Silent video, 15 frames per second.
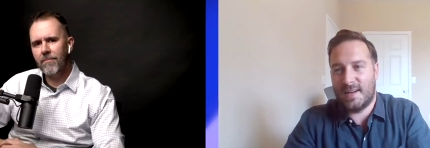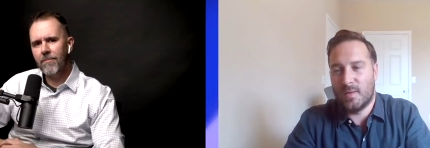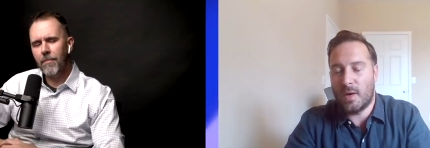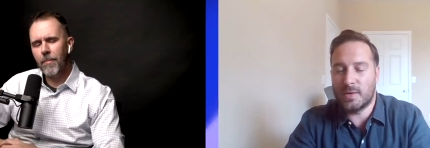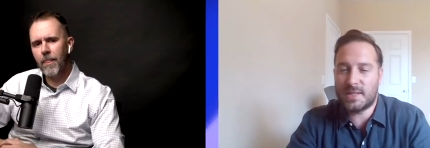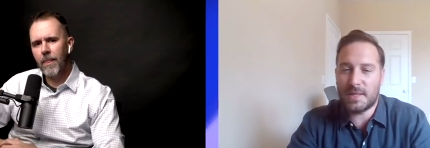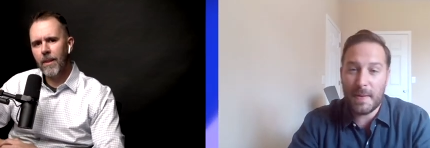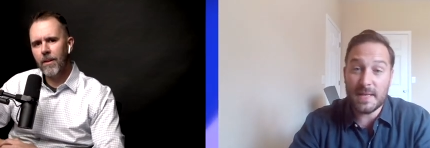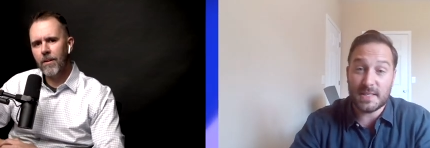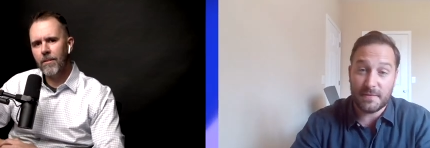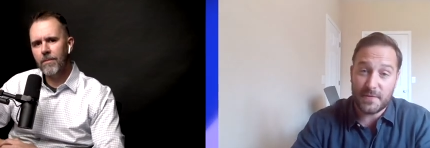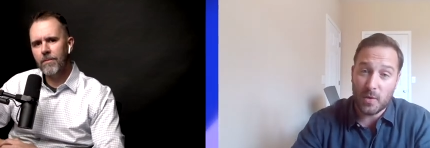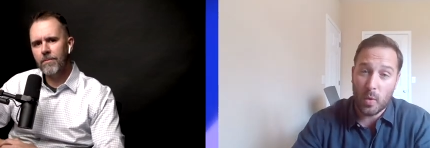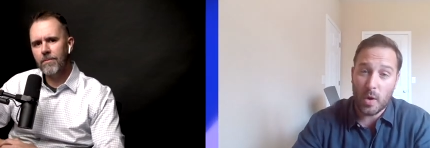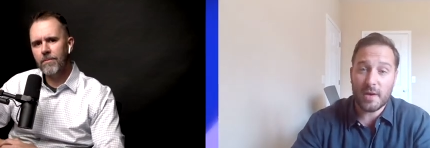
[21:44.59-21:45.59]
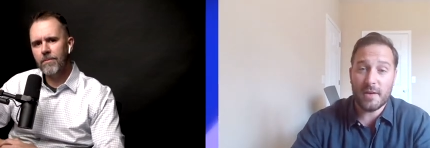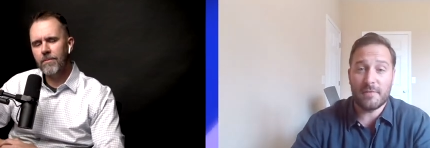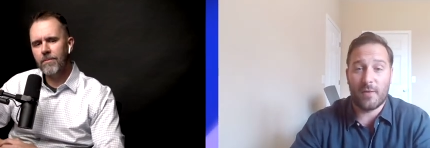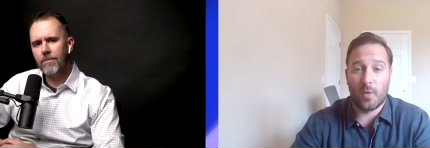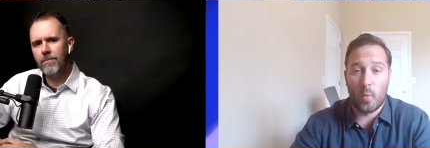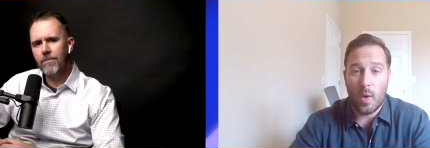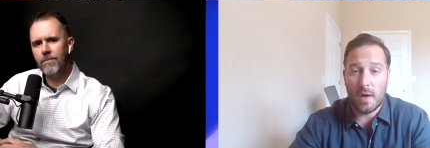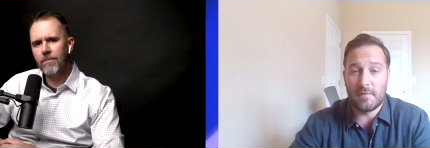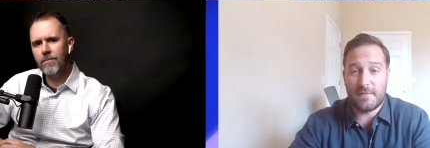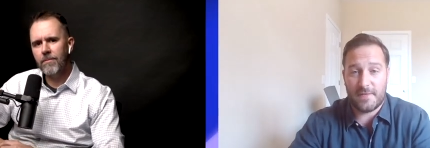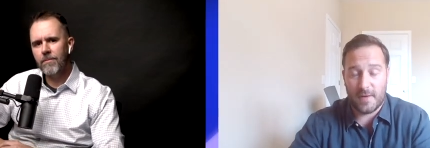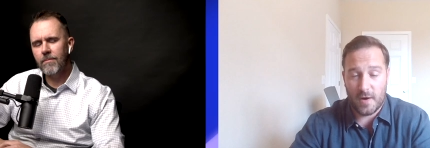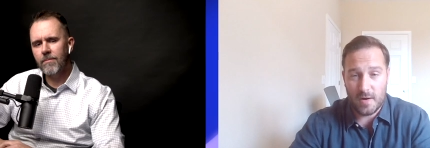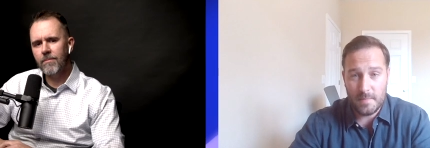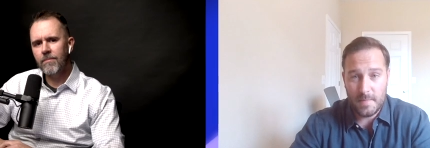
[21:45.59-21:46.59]
Speaker 1: well, it depends. If you're working for one
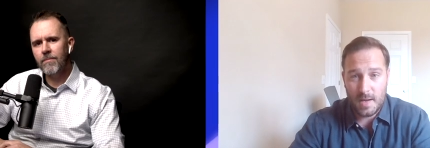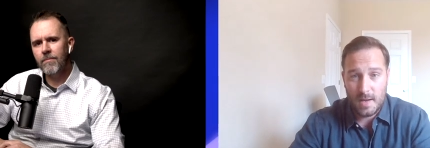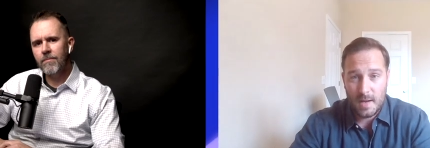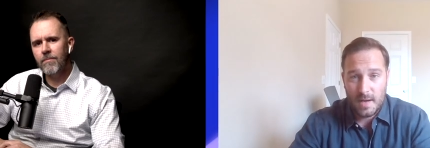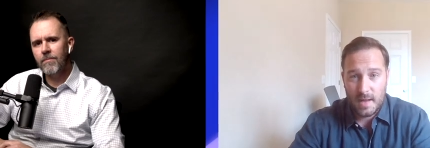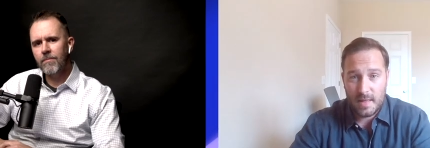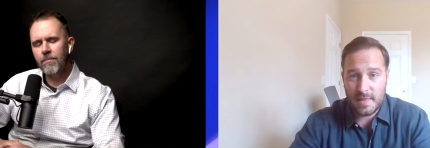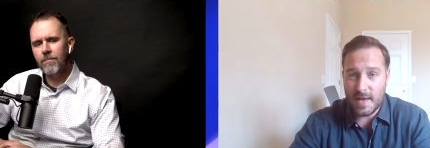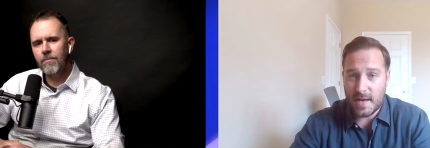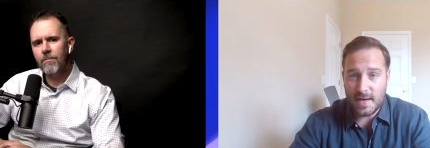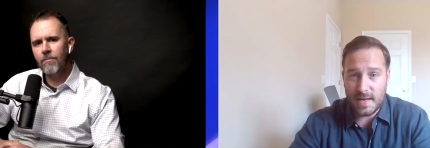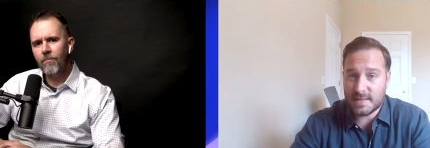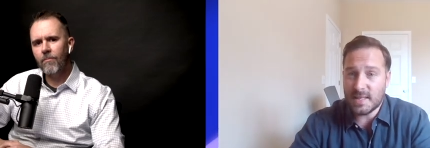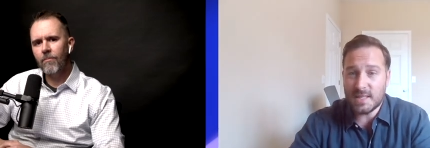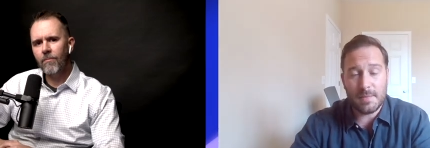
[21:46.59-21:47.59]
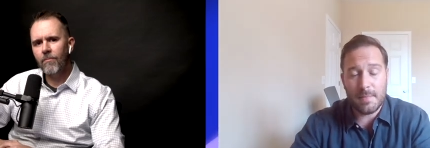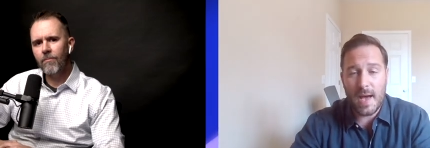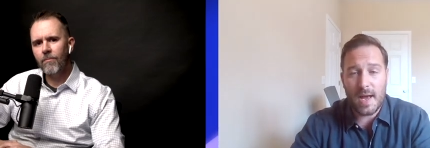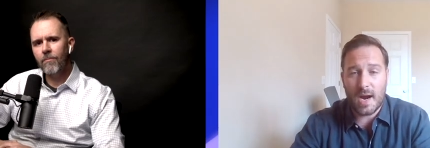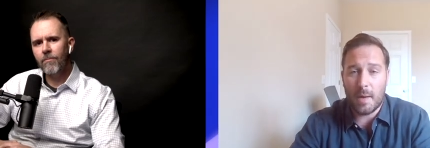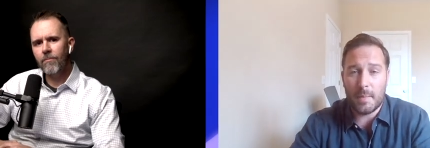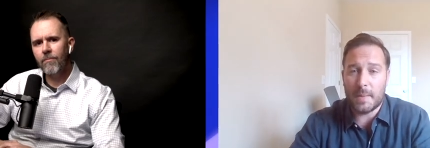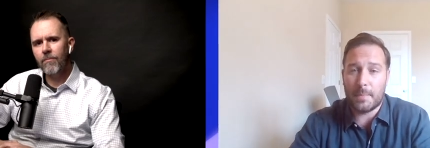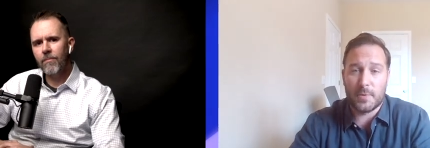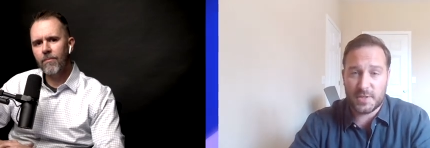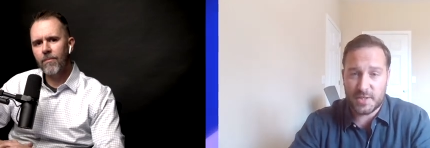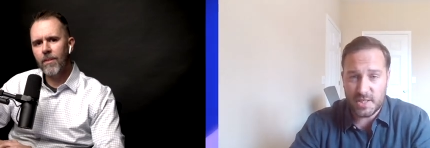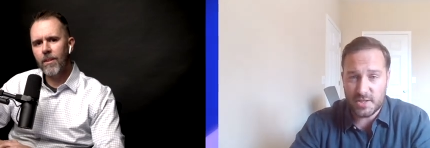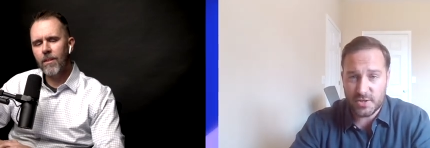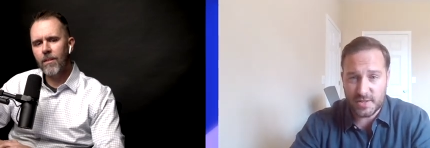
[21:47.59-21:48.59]
firm, then it doesn't matter how many
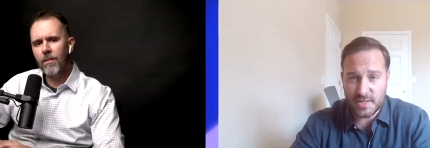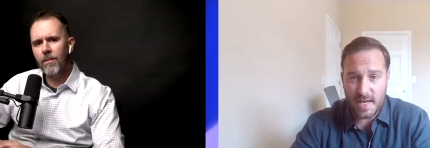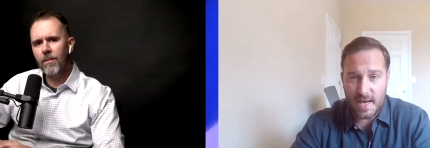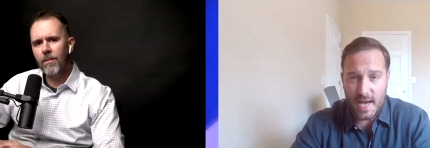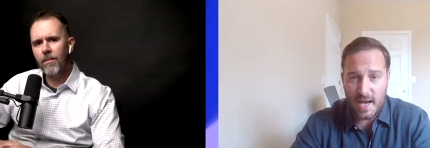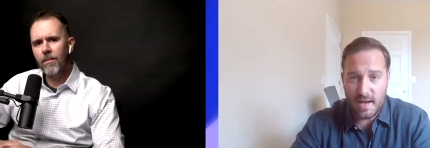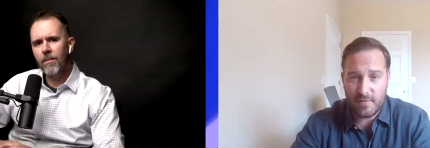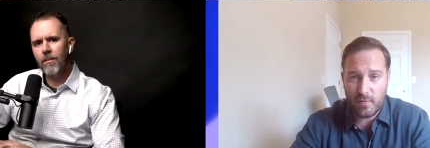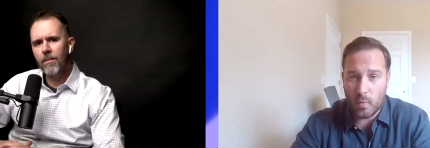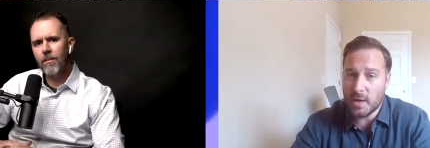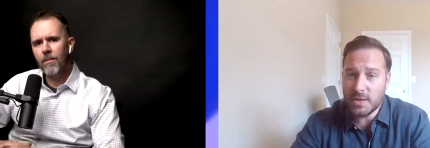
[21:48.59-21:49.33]
procedures they have.